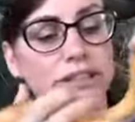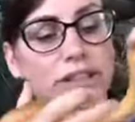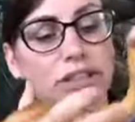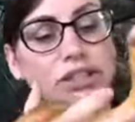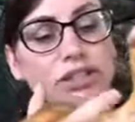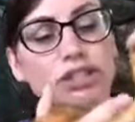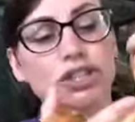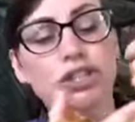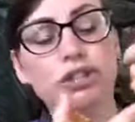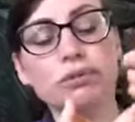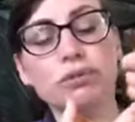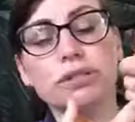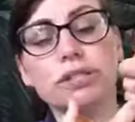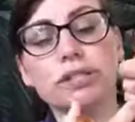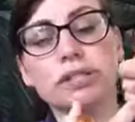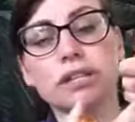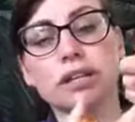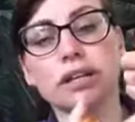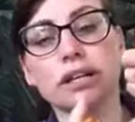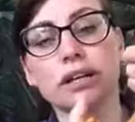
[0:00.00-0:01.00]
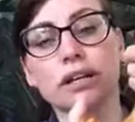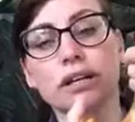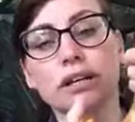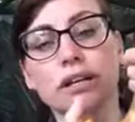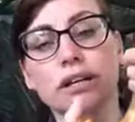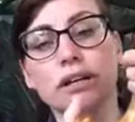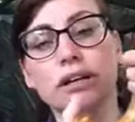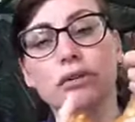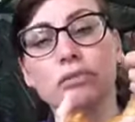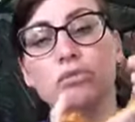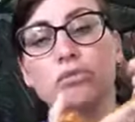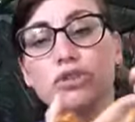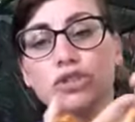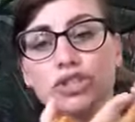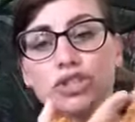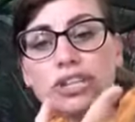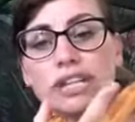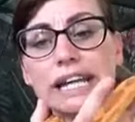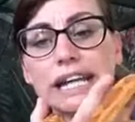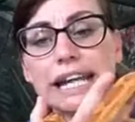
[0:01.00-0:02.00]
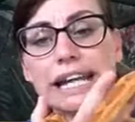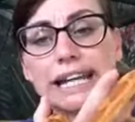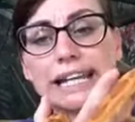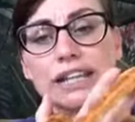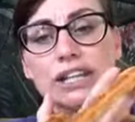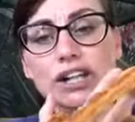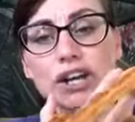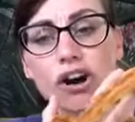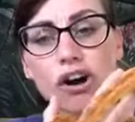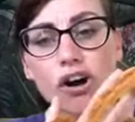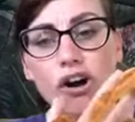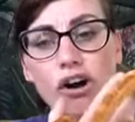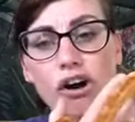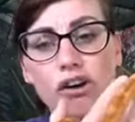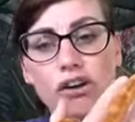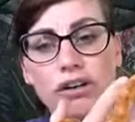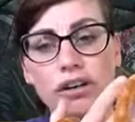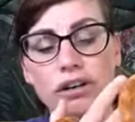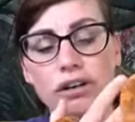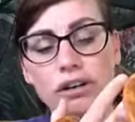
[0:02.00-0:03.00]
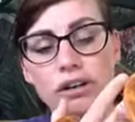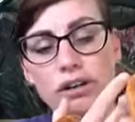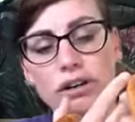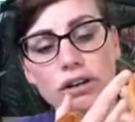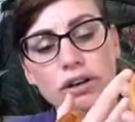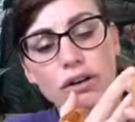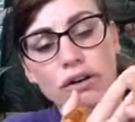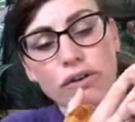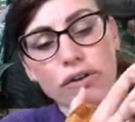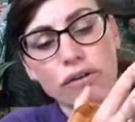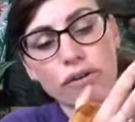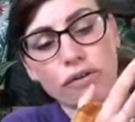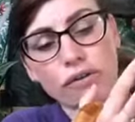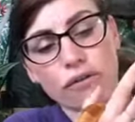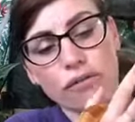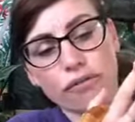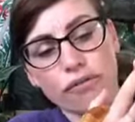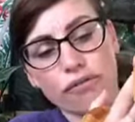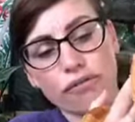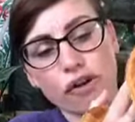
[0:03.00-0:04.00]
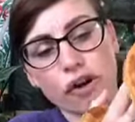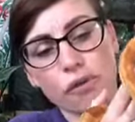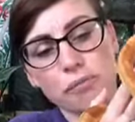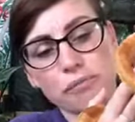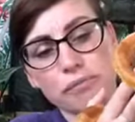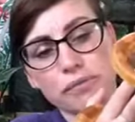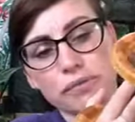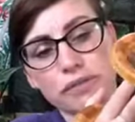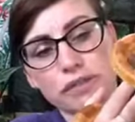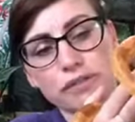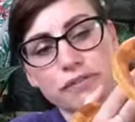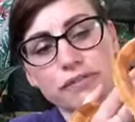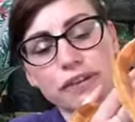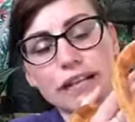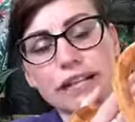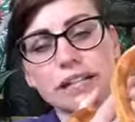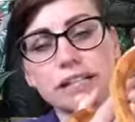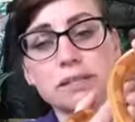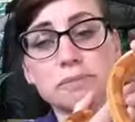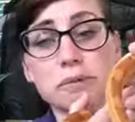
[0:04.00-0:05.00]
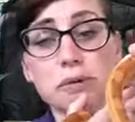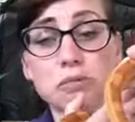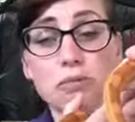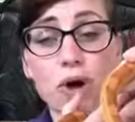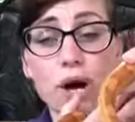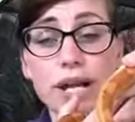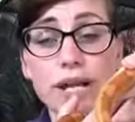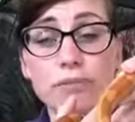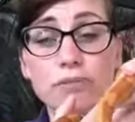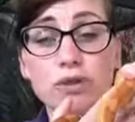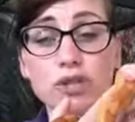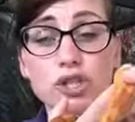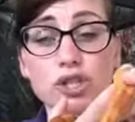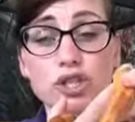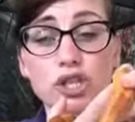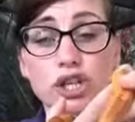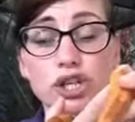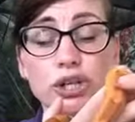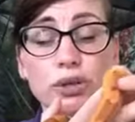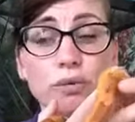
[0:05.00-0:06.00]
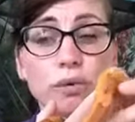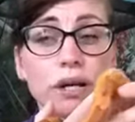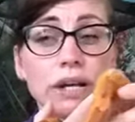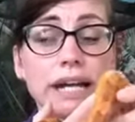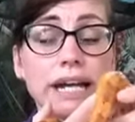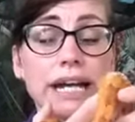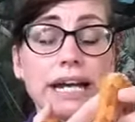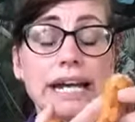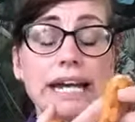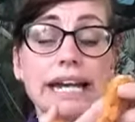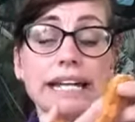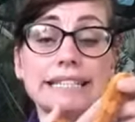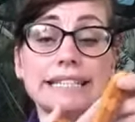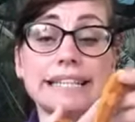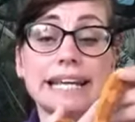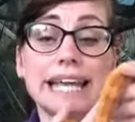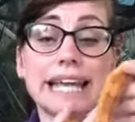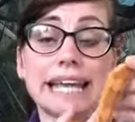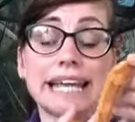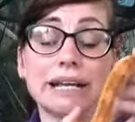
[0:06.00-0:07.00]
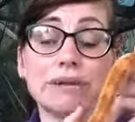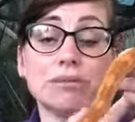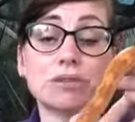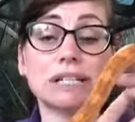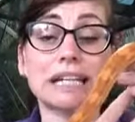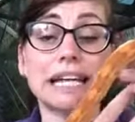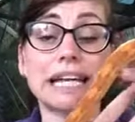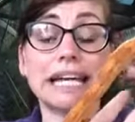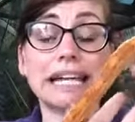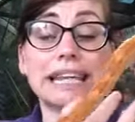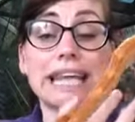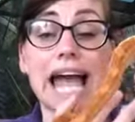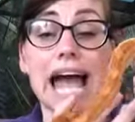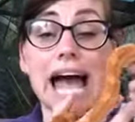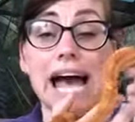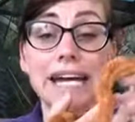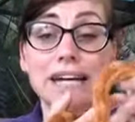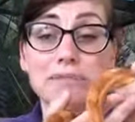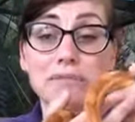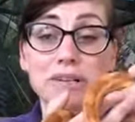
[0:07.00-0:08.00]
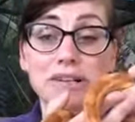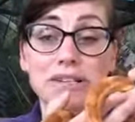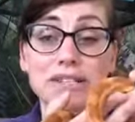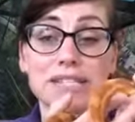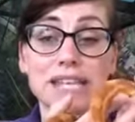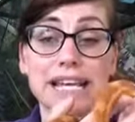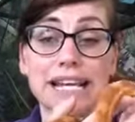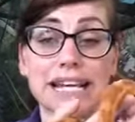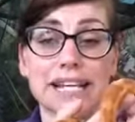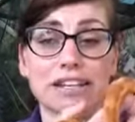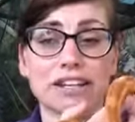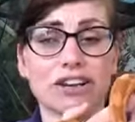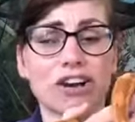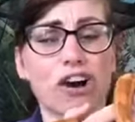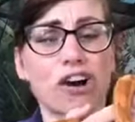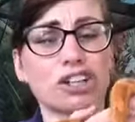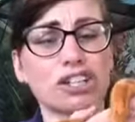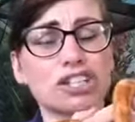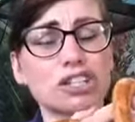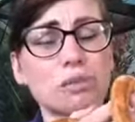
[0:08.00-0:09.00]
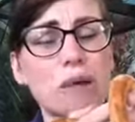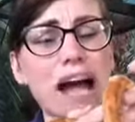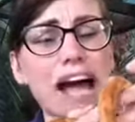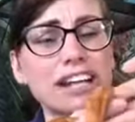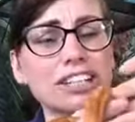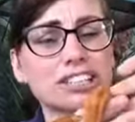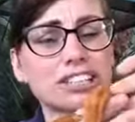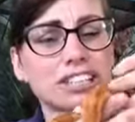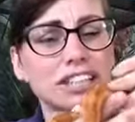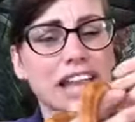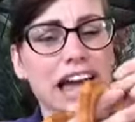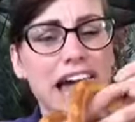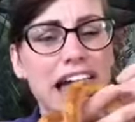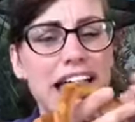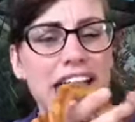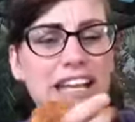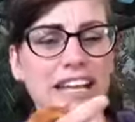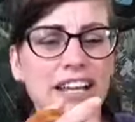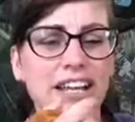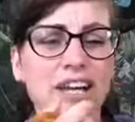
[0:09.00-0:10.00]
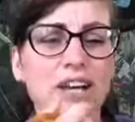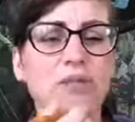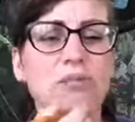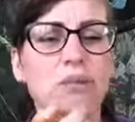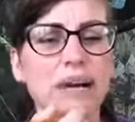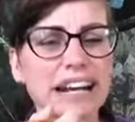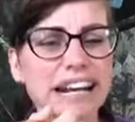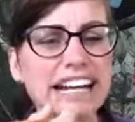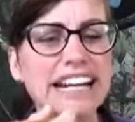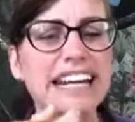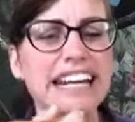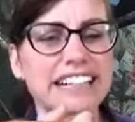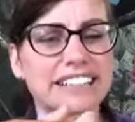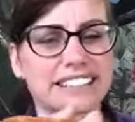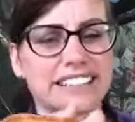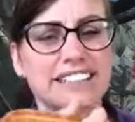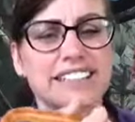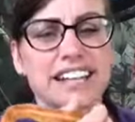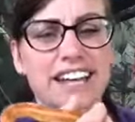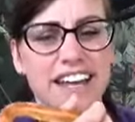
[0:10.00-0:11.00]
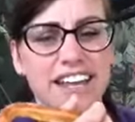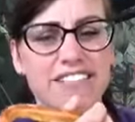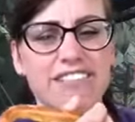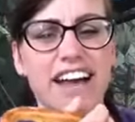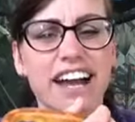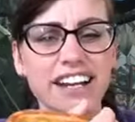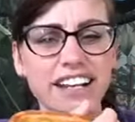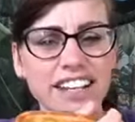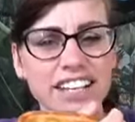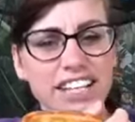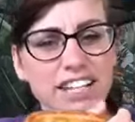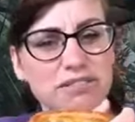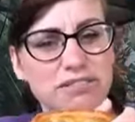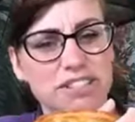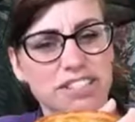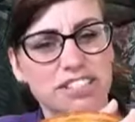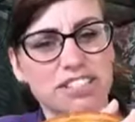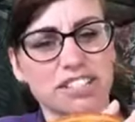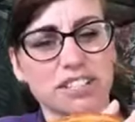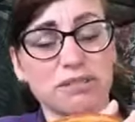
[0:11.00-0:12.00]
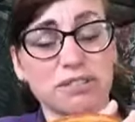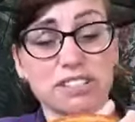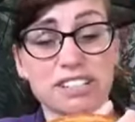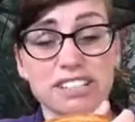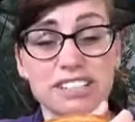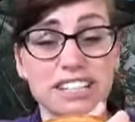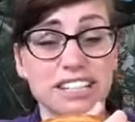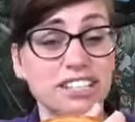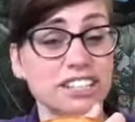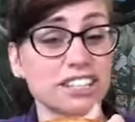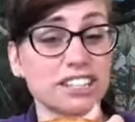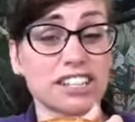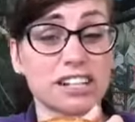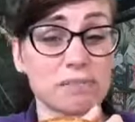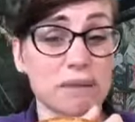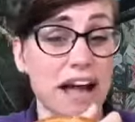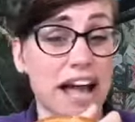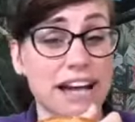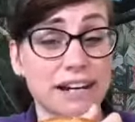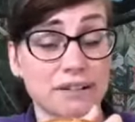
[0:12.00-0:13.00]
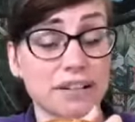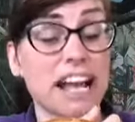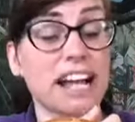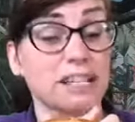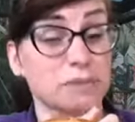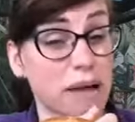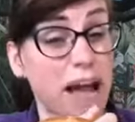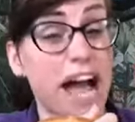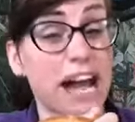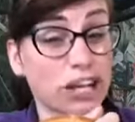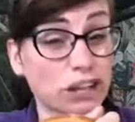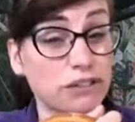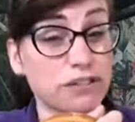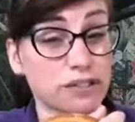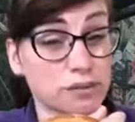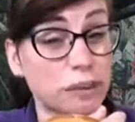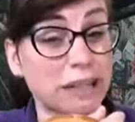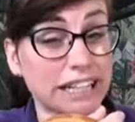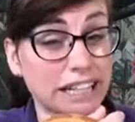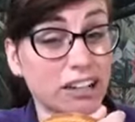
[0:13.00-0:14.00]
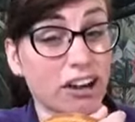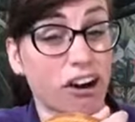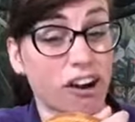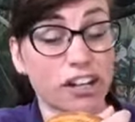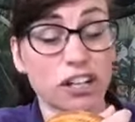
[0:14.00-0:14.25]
Zeus wouldn't eat the corn from the fields, but what he would do is he would eat the animals that eat the corn. So actually, we need to say thank you to Zeus, because I don't know about anyone else, but I love sweet corn.